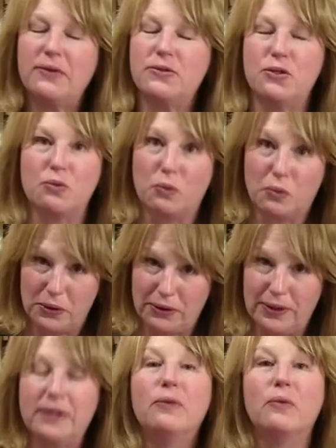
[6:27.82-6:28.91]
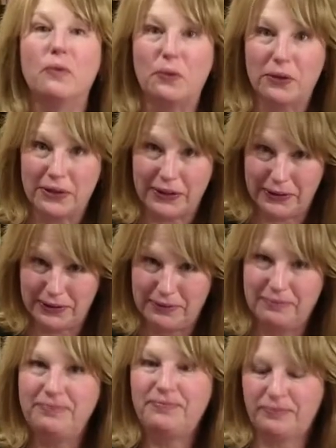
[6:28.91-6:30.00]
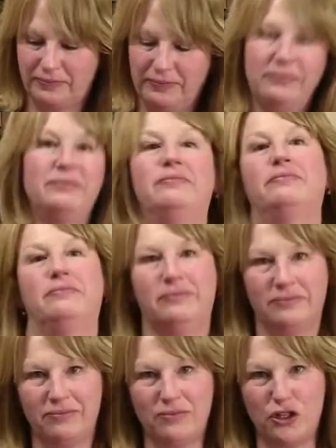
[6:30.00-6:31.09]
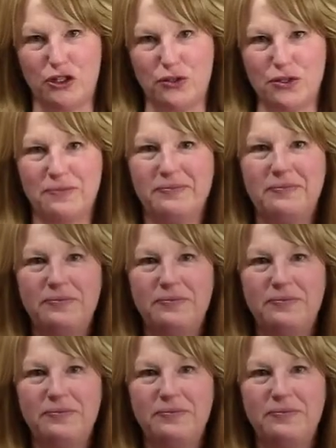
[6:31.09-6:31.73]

This is really, really good. Cheers.